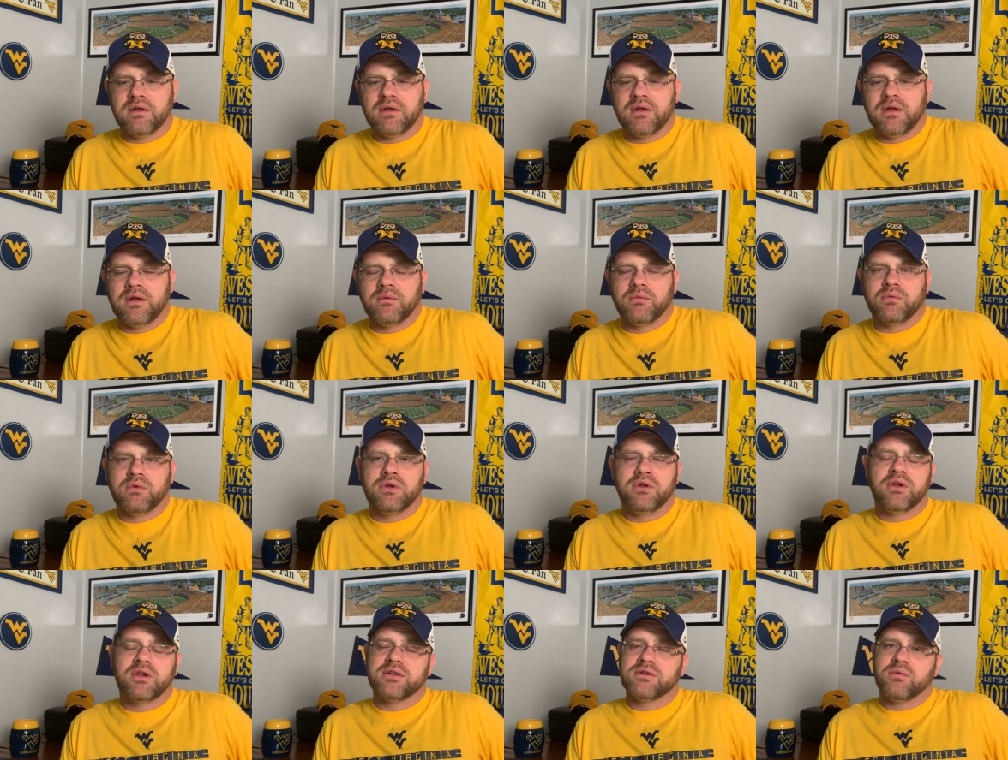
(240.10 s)
Uh, you
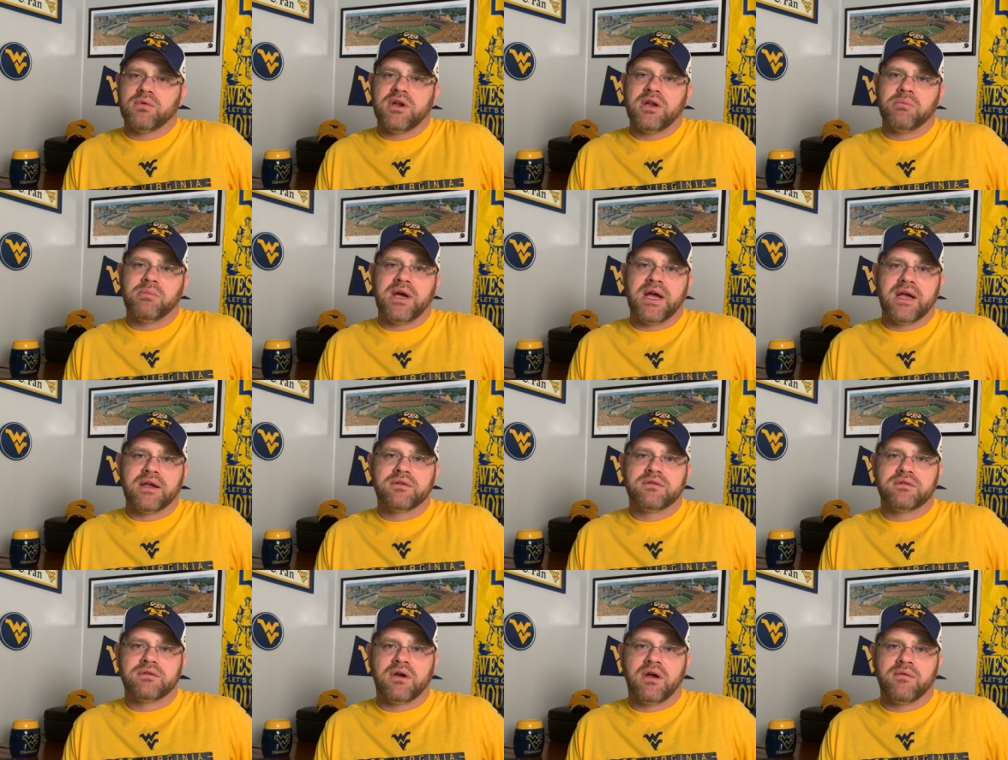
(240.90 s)
look at the running
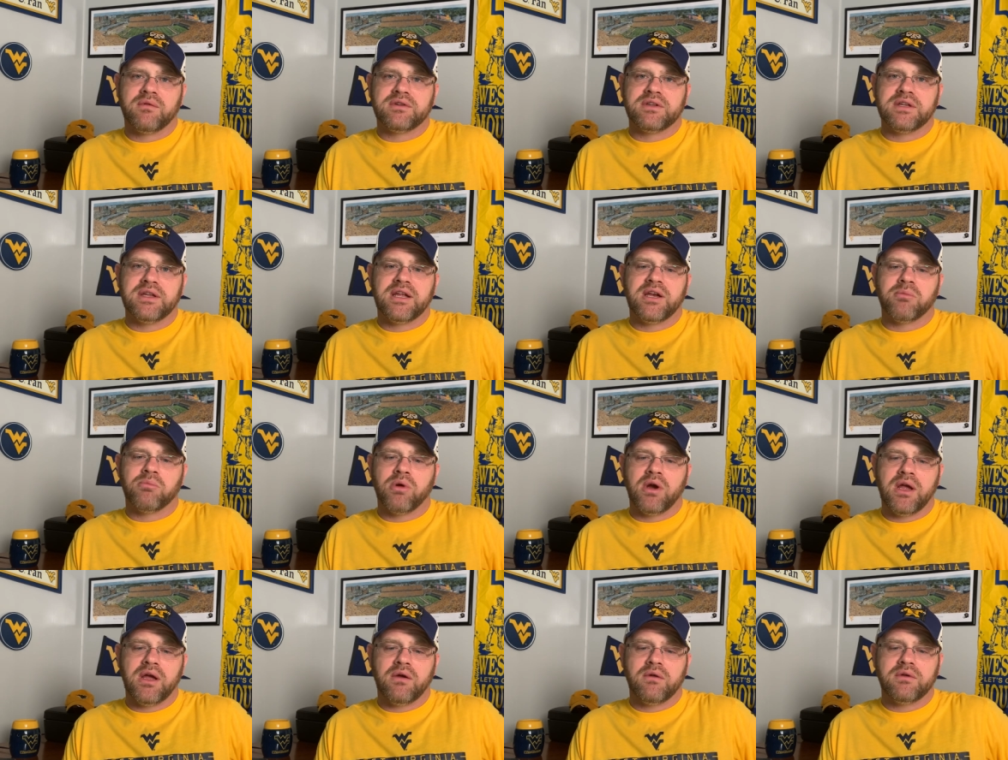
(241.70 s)
backs. Obviously, Leddie
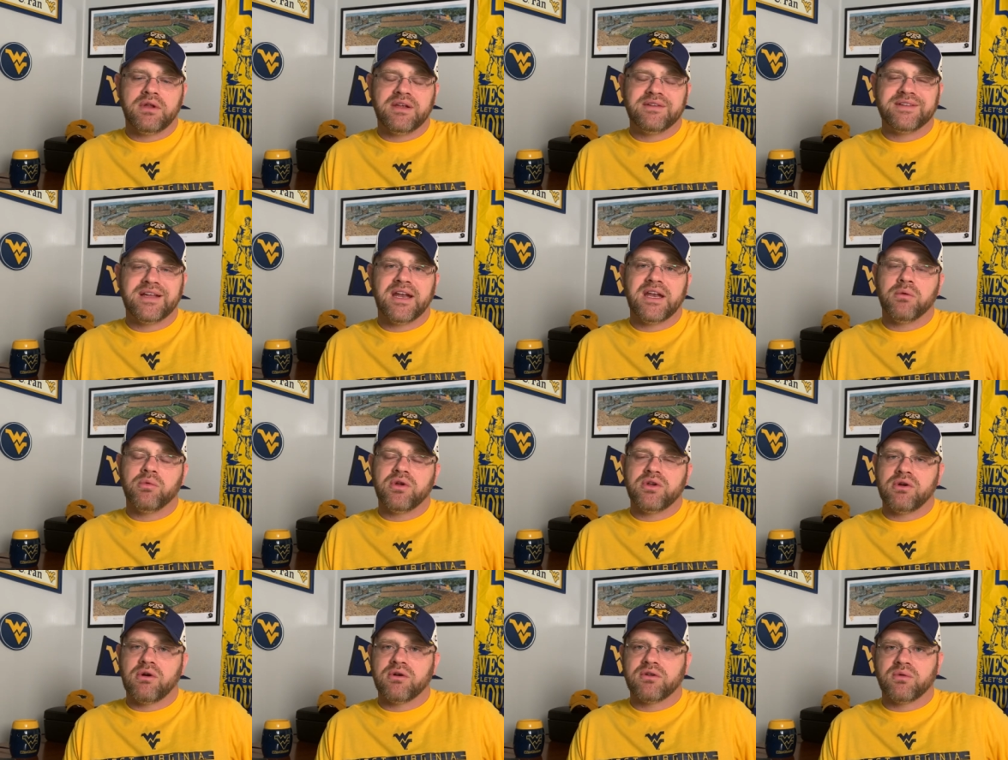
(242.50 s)
Brown, he's
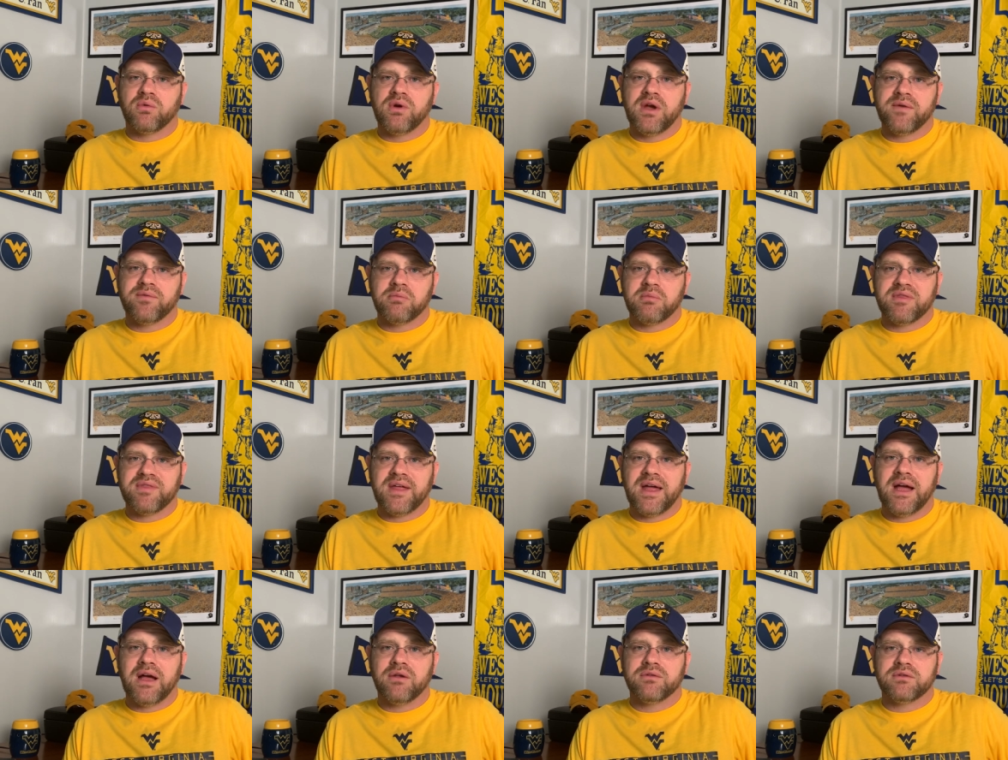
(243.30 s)
91 yards away from a
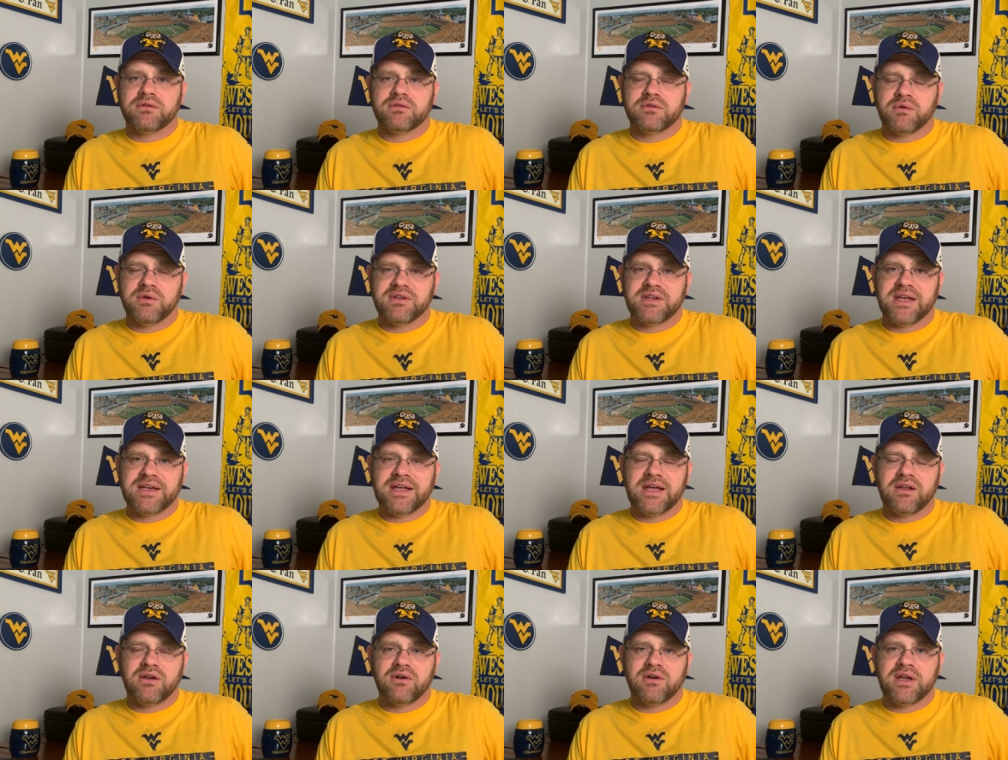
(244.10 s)
1,000, so he's got
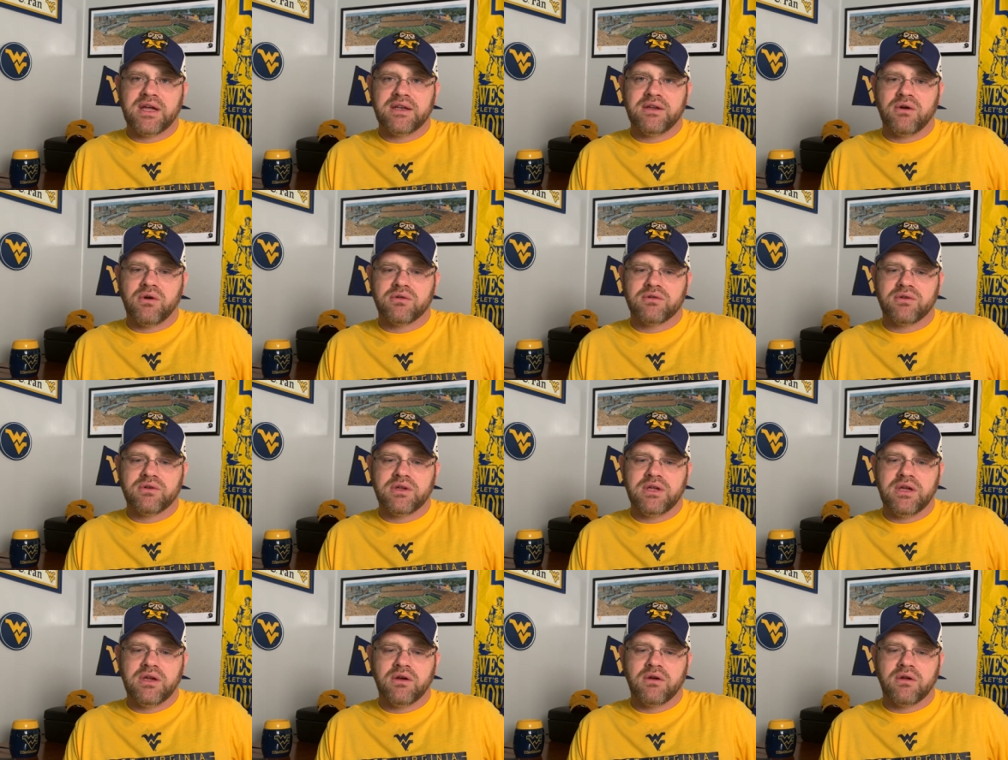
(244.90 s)
909 yards on
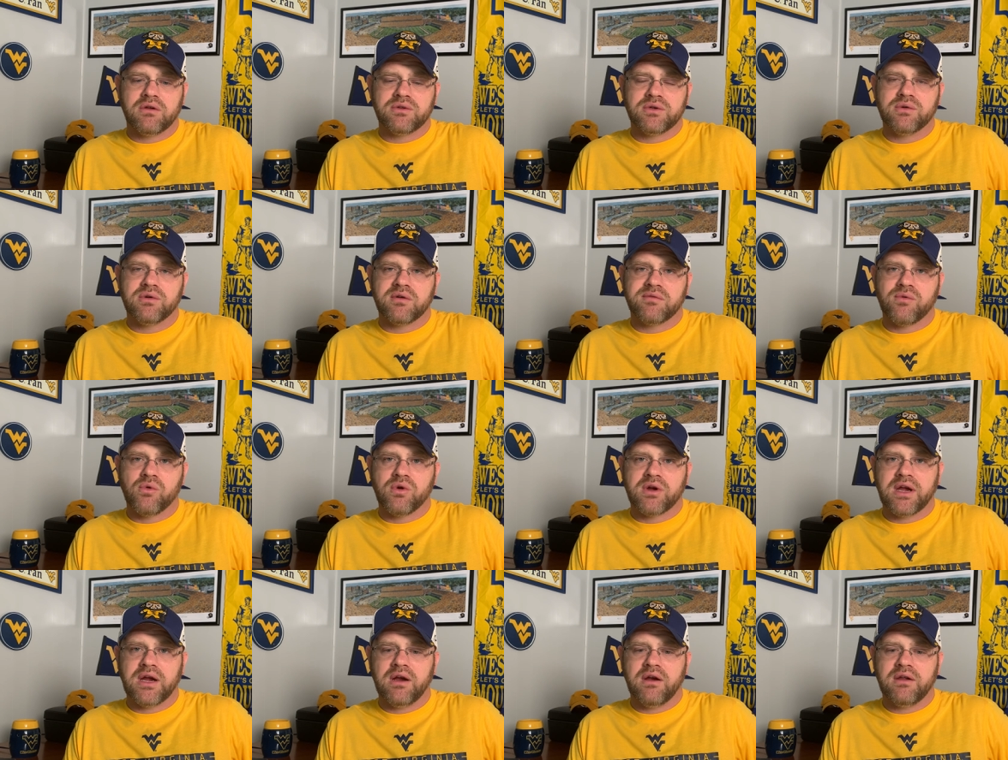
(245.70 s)
the year on 204
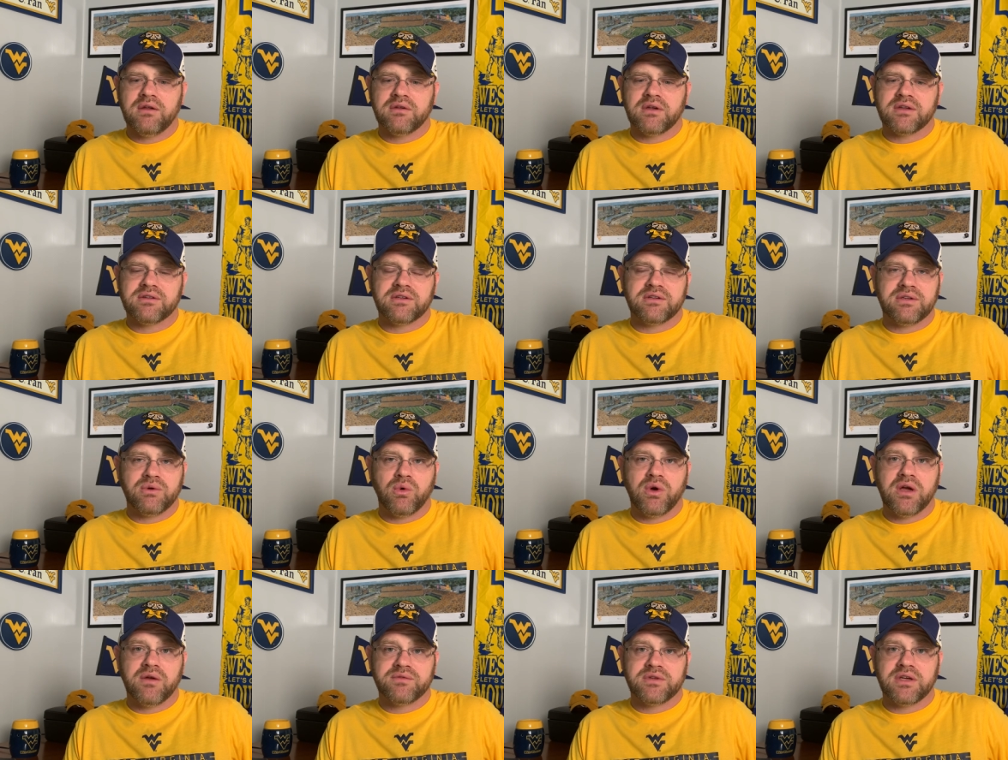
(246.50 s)
carries. He's got the
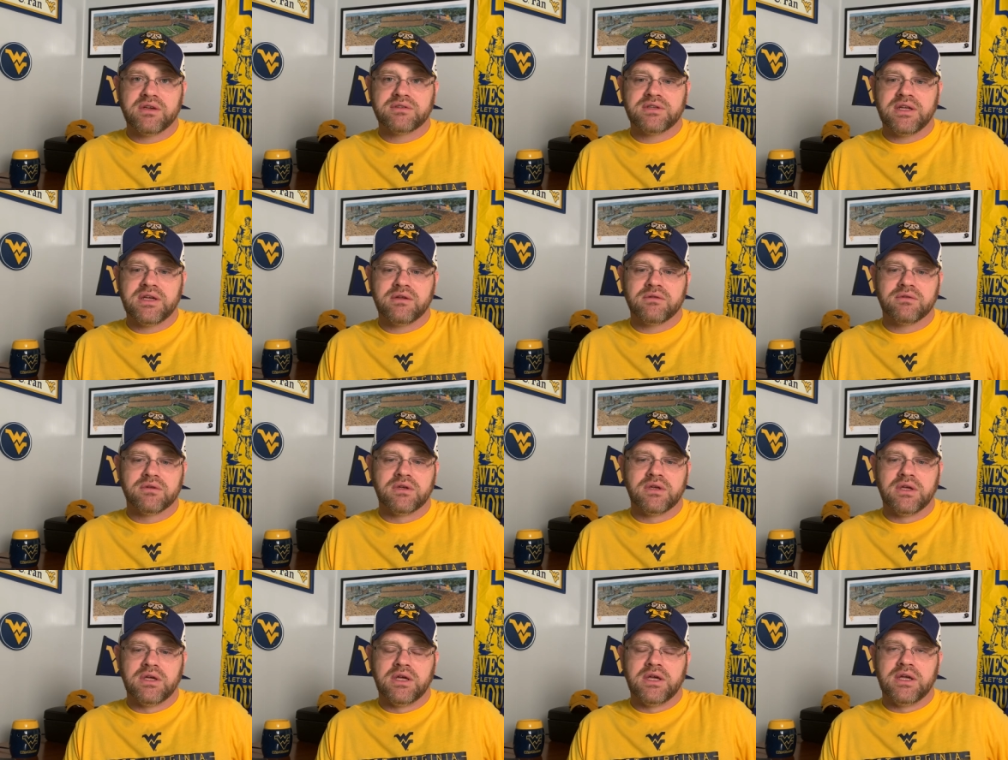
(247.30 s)
12 touchdowns.
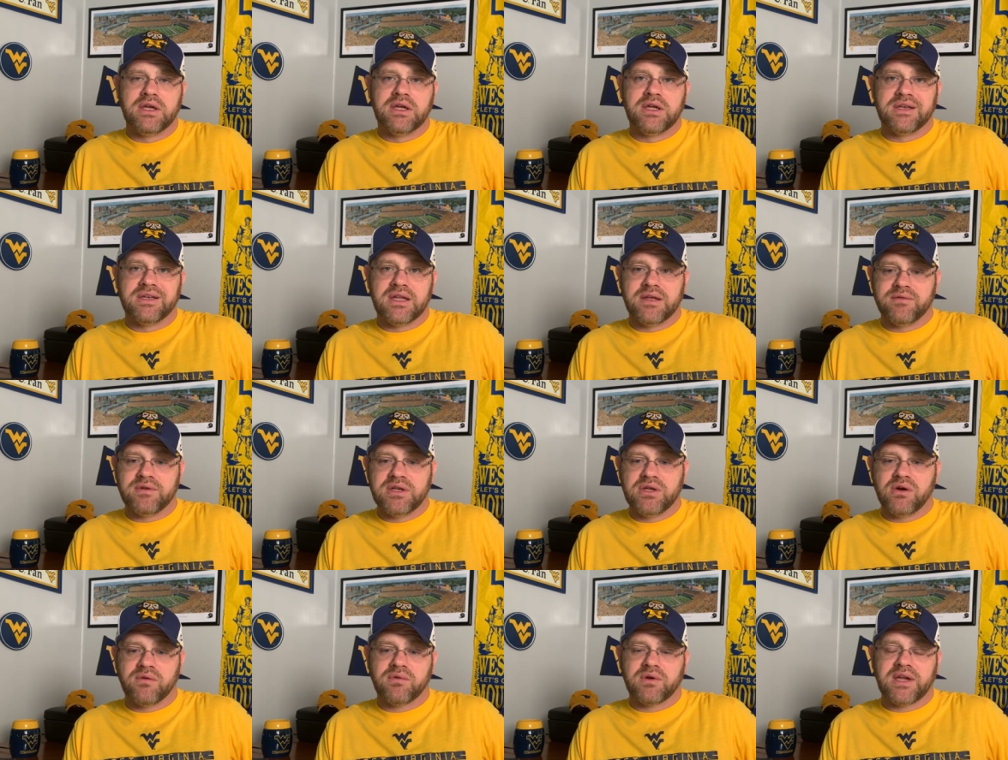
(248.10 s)
Devin
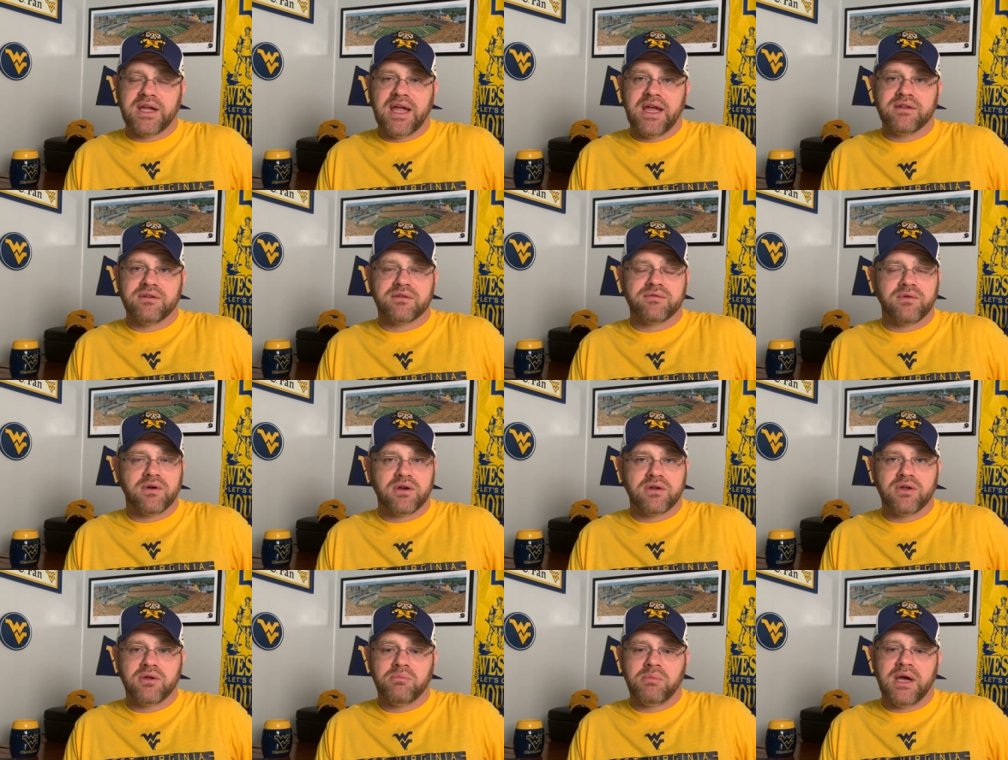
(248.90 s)
Neal for Kansas,
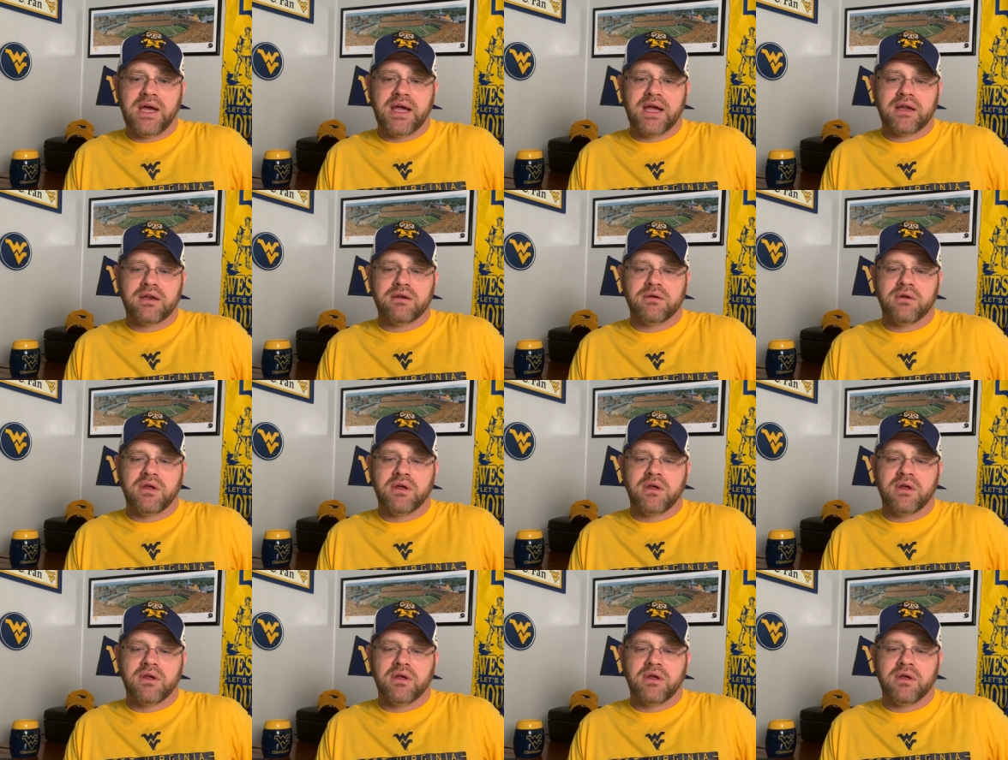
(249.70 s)
very good back.